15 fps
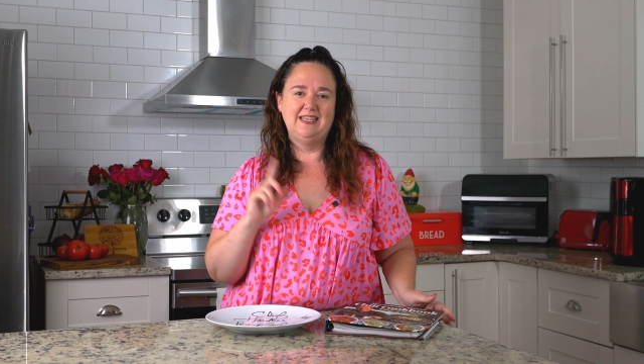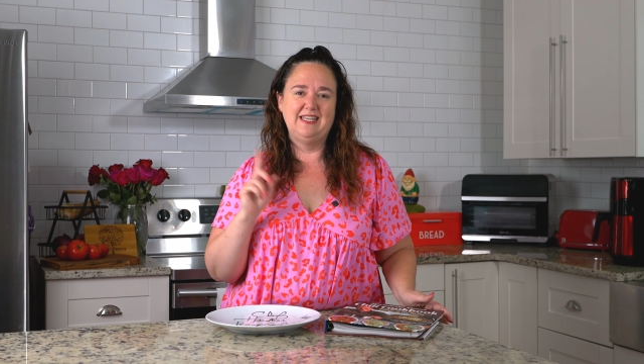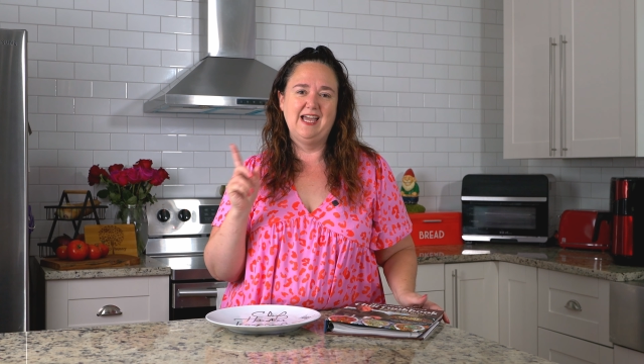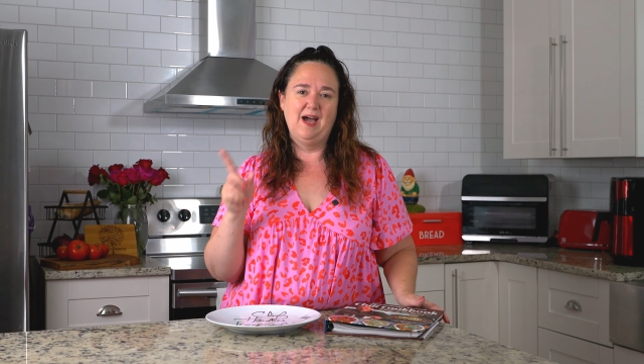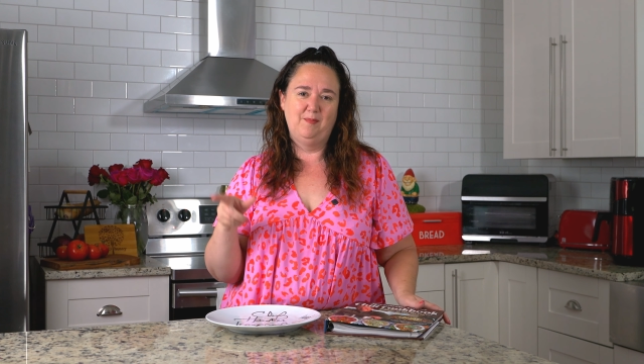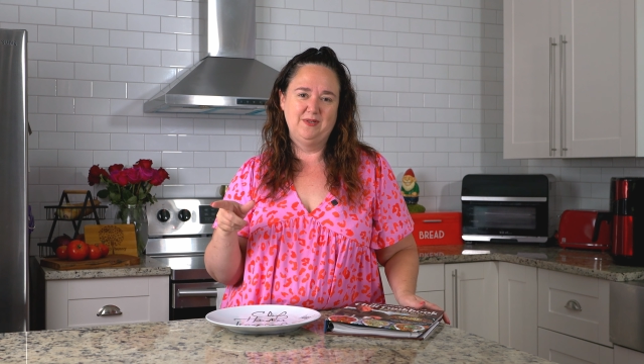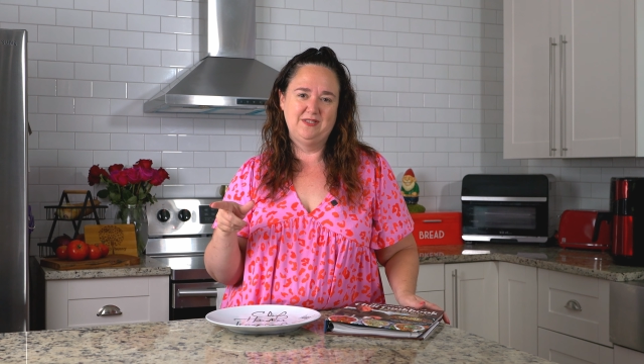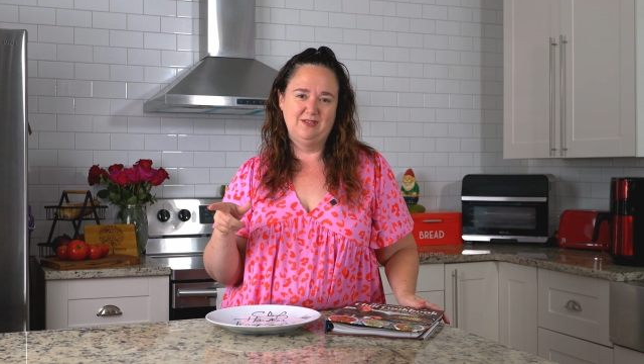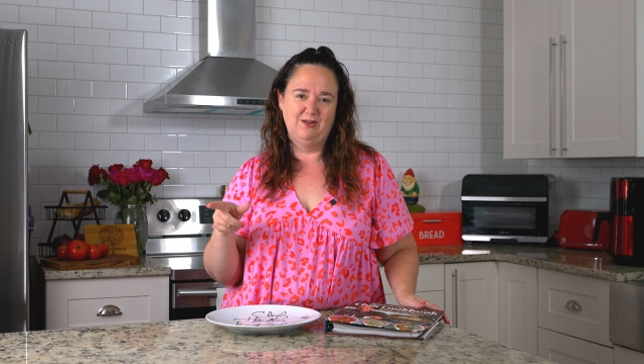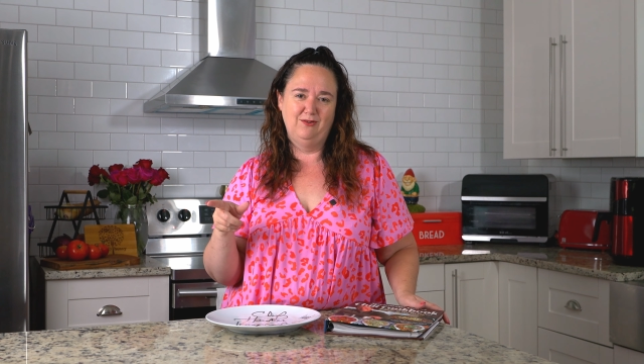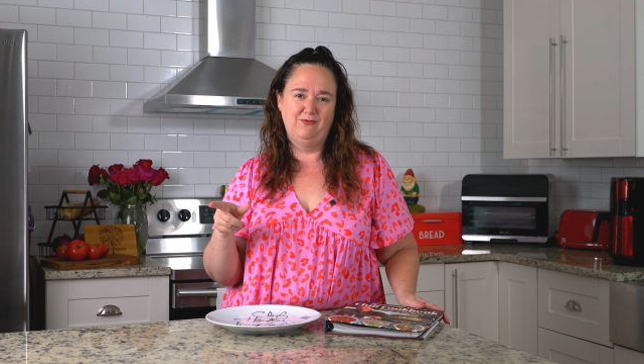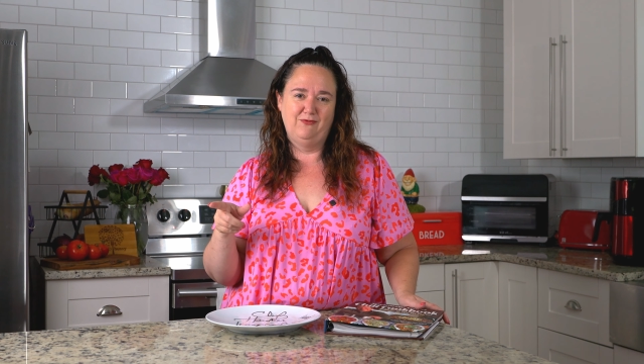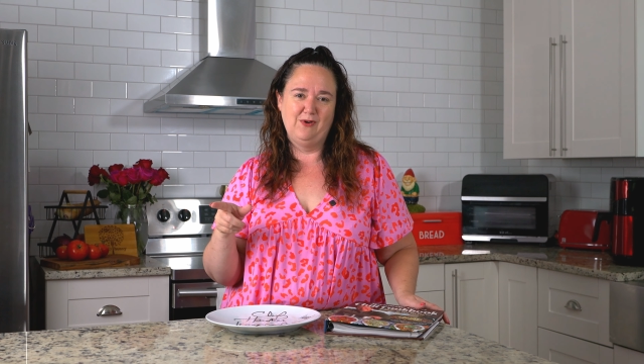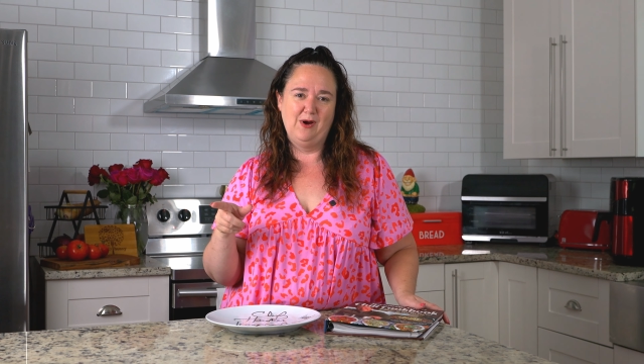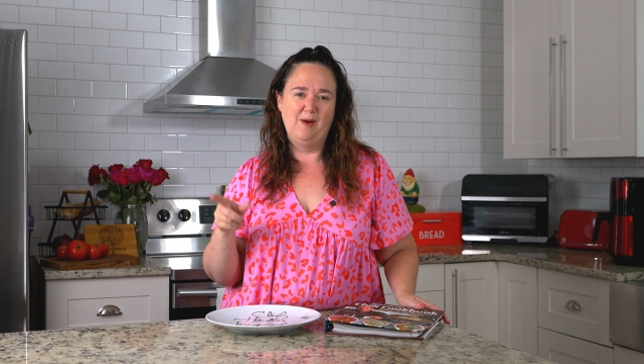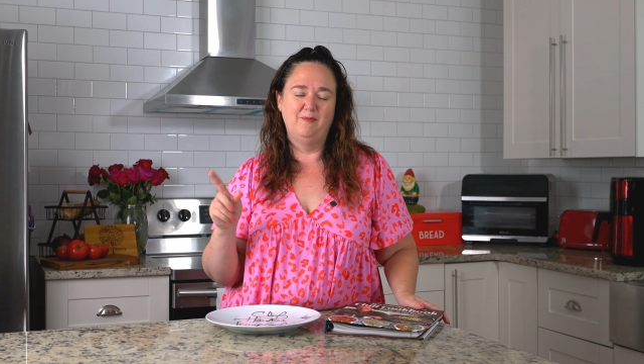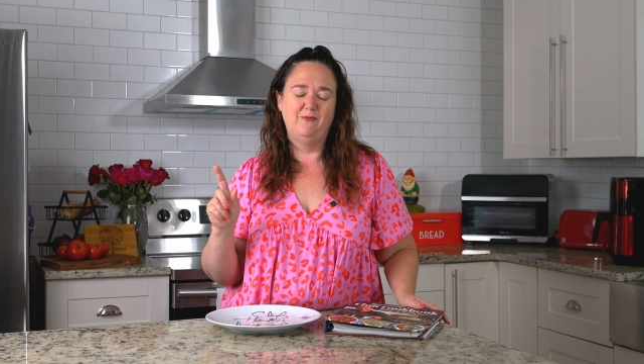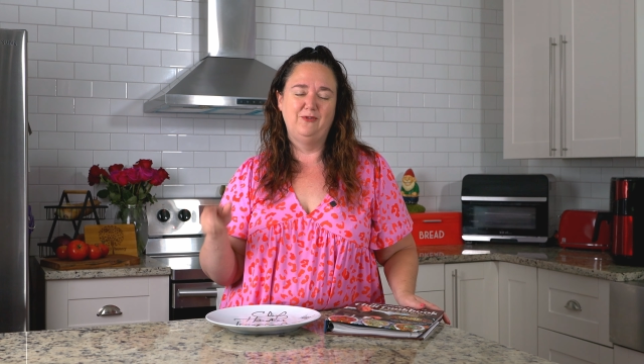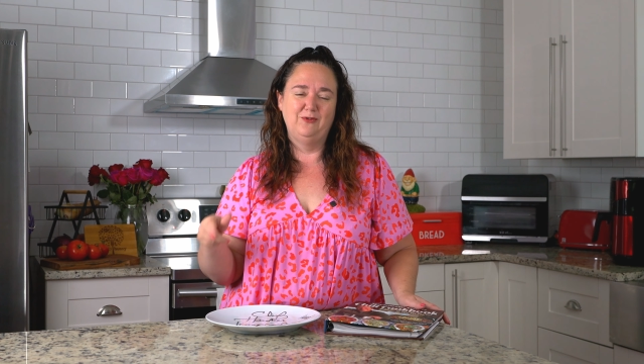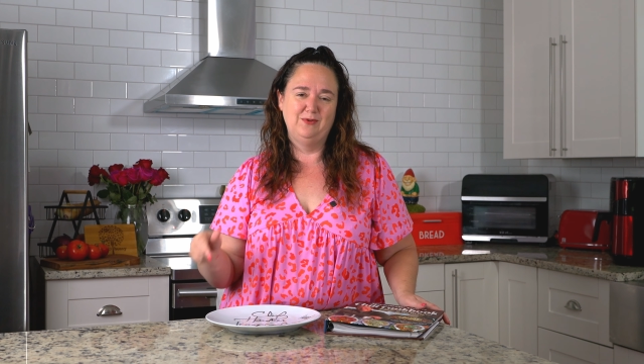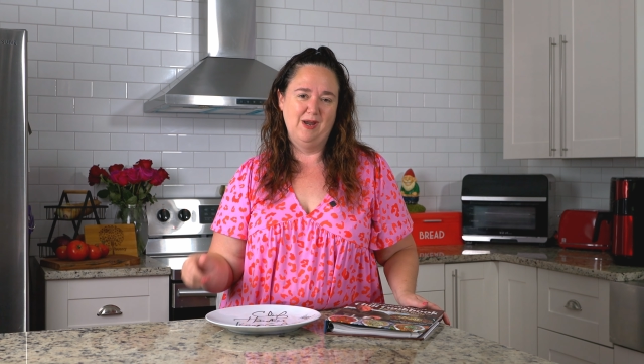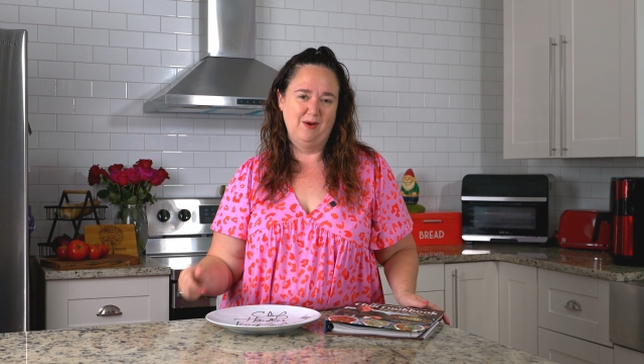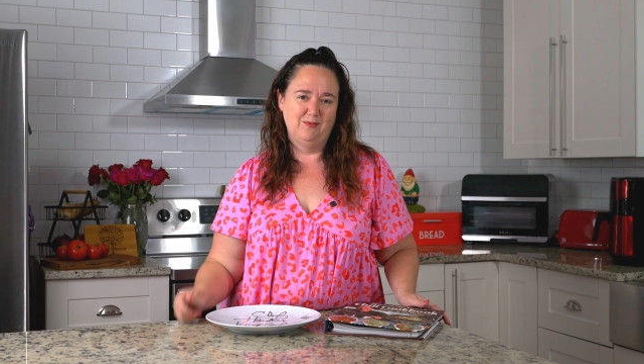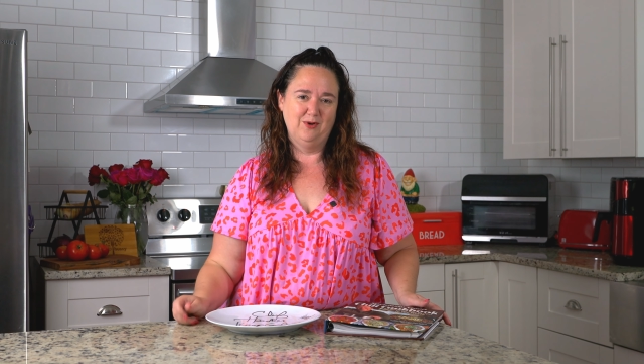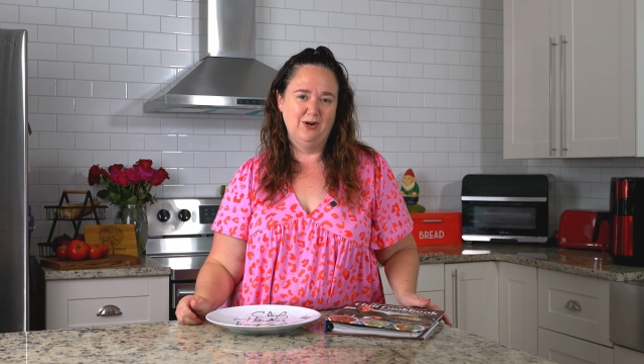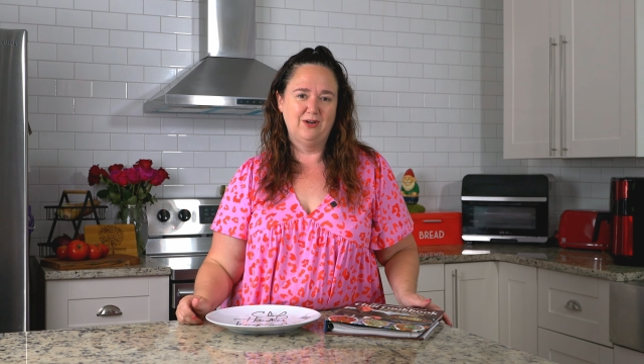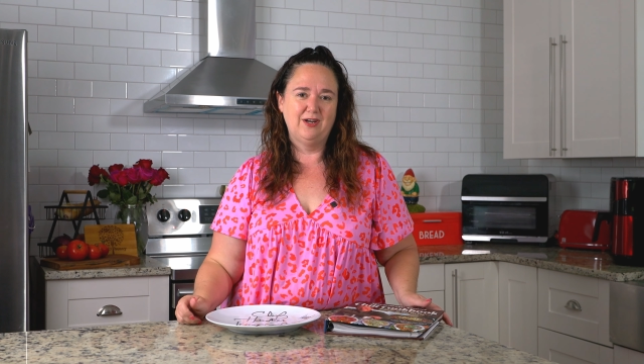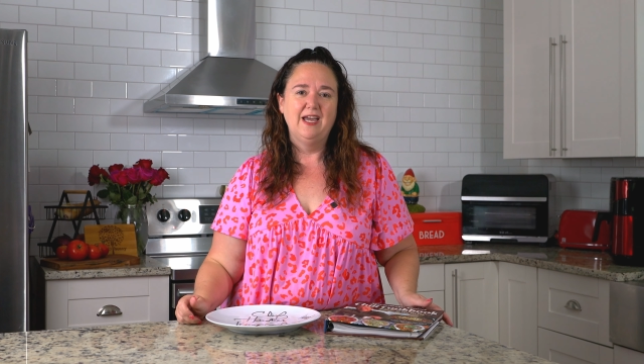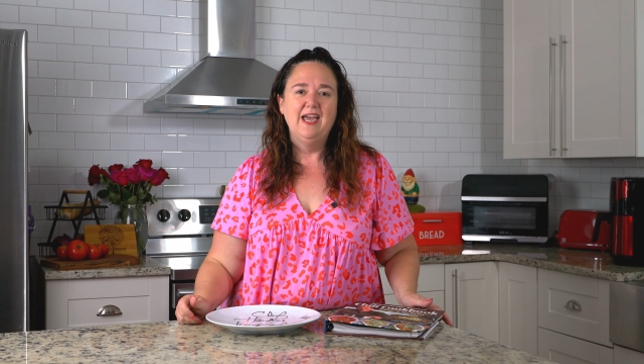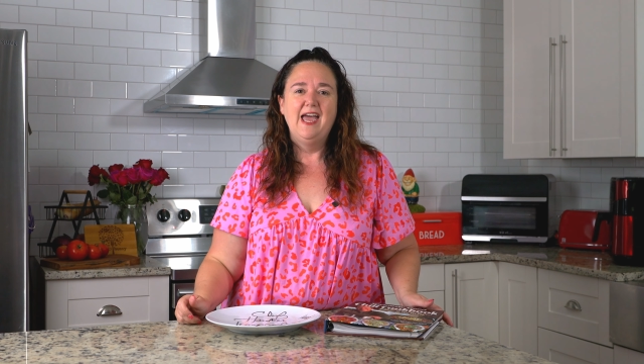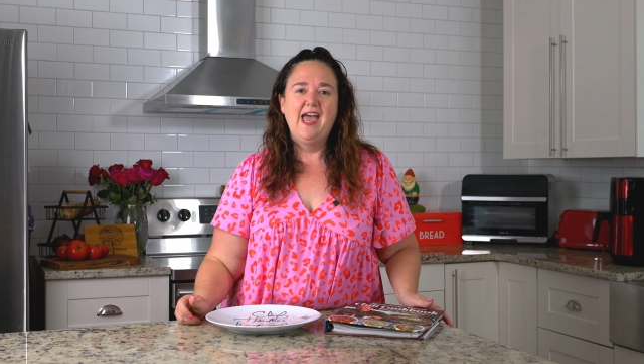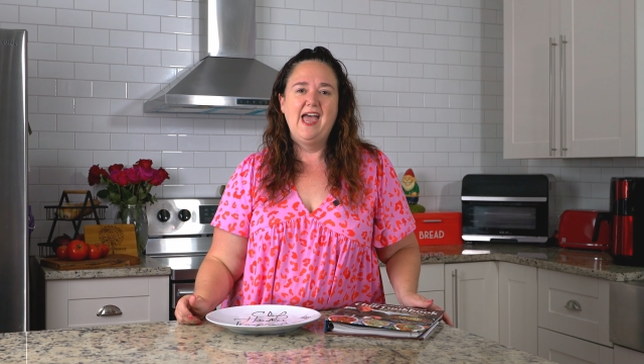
the episode from Food Network